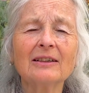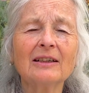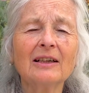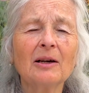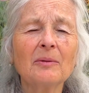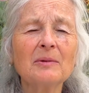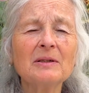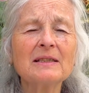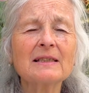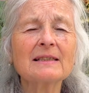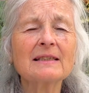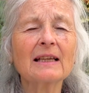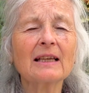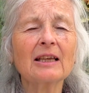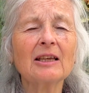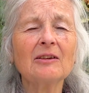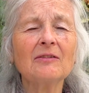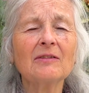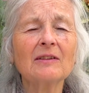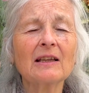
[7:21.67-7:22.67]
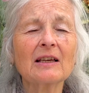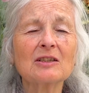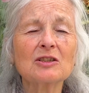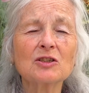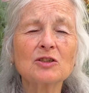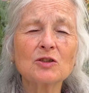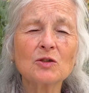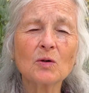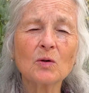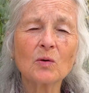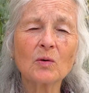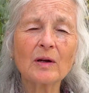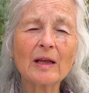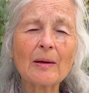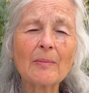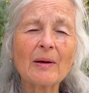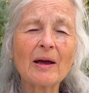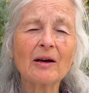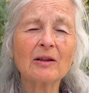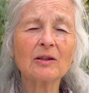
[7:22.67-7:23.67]
And we just thank you for that story
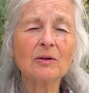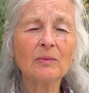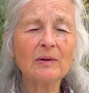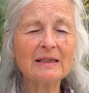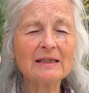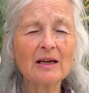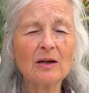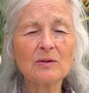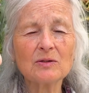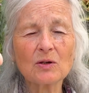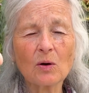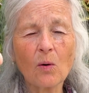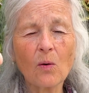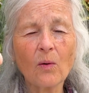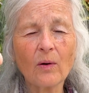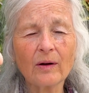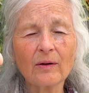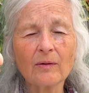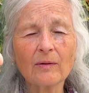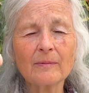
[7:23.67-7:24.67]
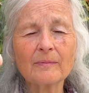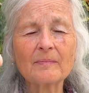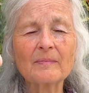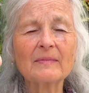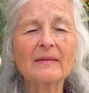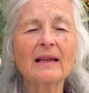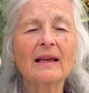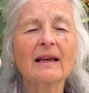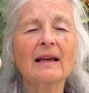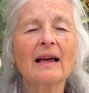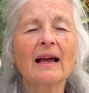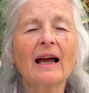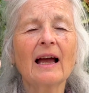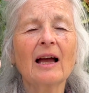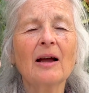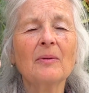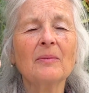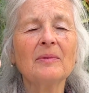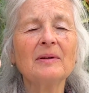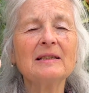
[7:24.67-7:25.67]
about the widow's oil.
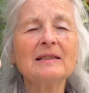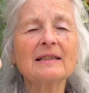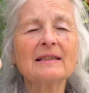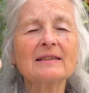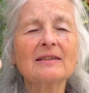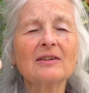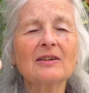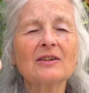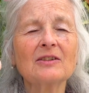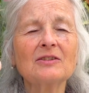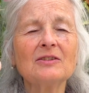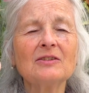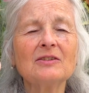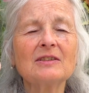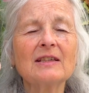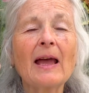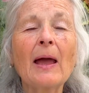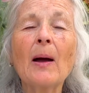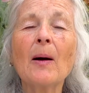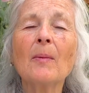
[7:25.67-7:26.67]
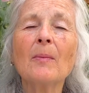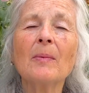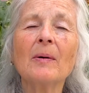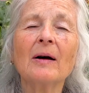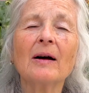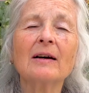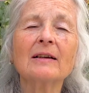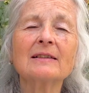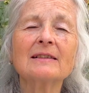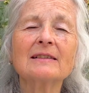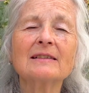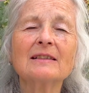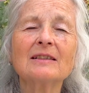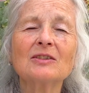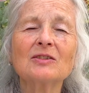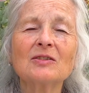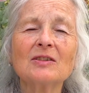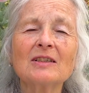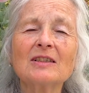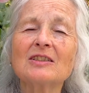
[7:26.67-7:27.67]
And we just ask you to help us to
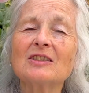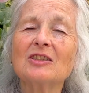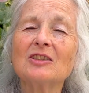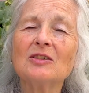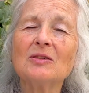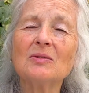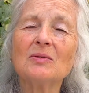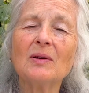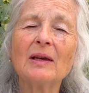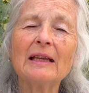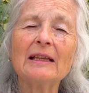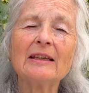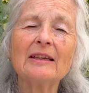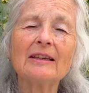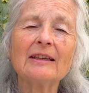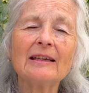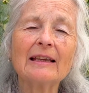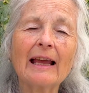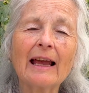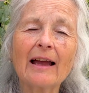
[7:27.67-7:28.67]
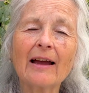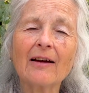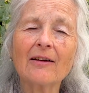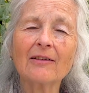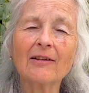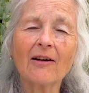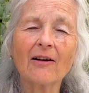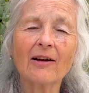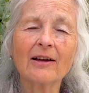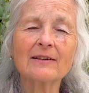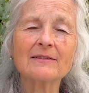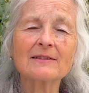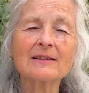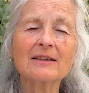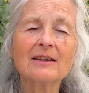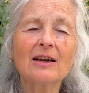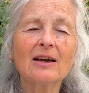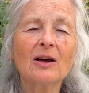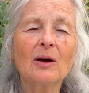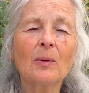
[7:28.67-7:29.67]
trust you in our lives
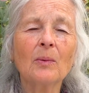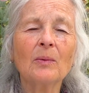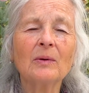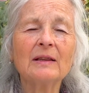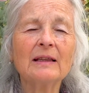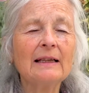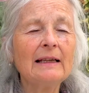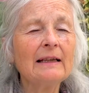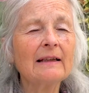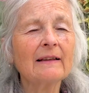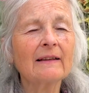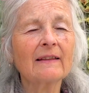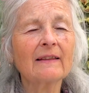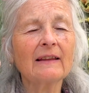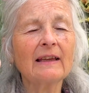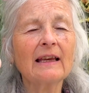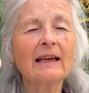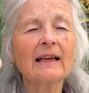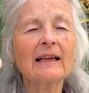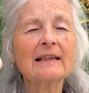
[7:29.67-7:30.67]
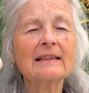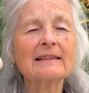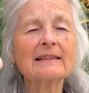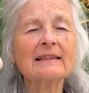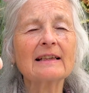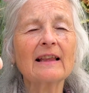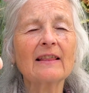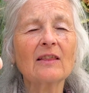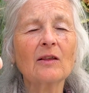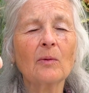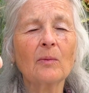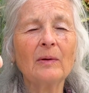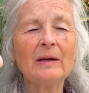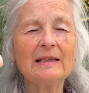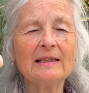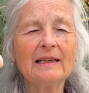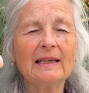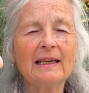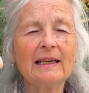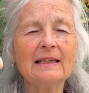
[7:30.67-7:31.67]
with the little things that we
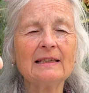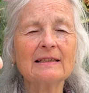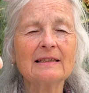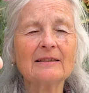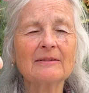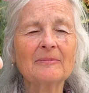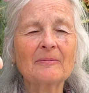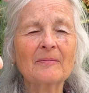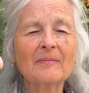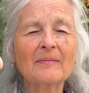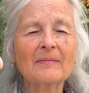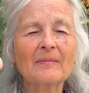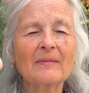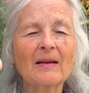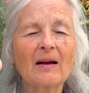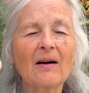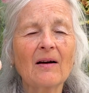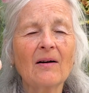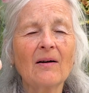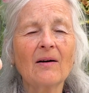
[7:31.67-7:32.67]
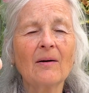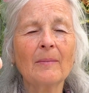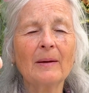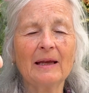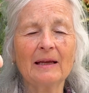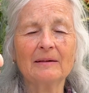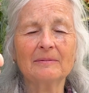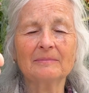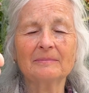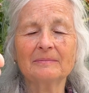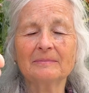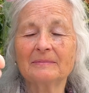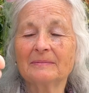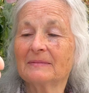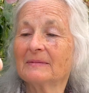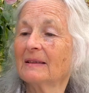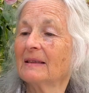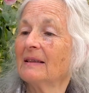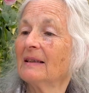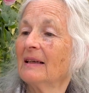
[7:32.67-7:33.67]
need. Amen.
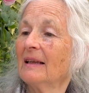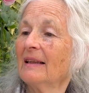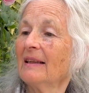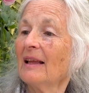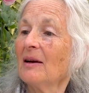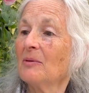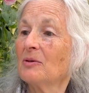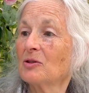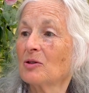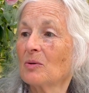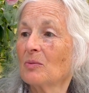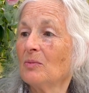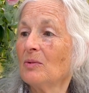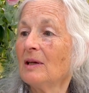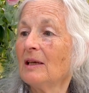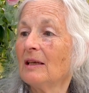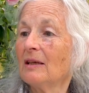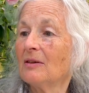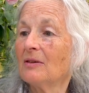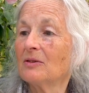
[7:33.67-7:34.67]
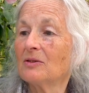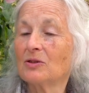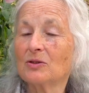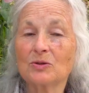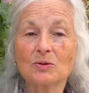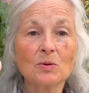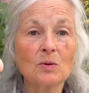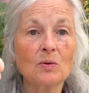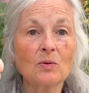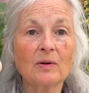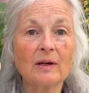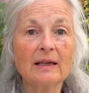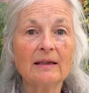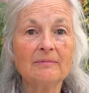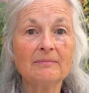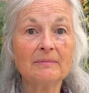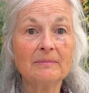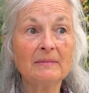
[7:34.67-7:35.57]
That was a really good story.